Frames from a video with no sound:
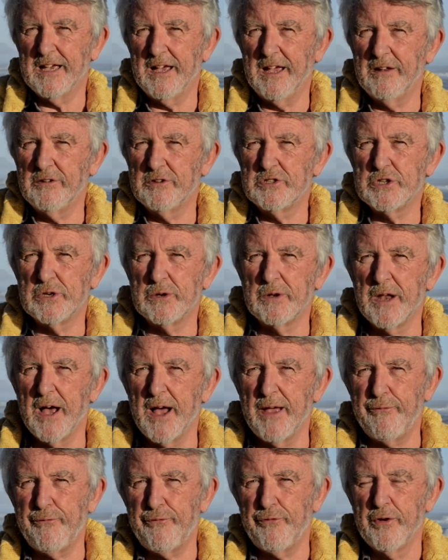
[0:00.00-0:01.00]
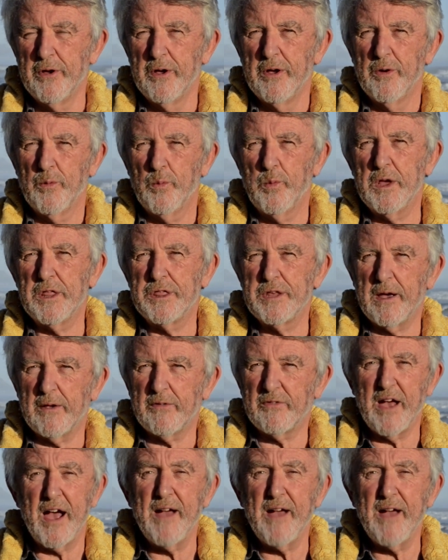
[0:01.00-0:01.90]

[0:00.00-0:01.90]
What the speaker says: into life with us.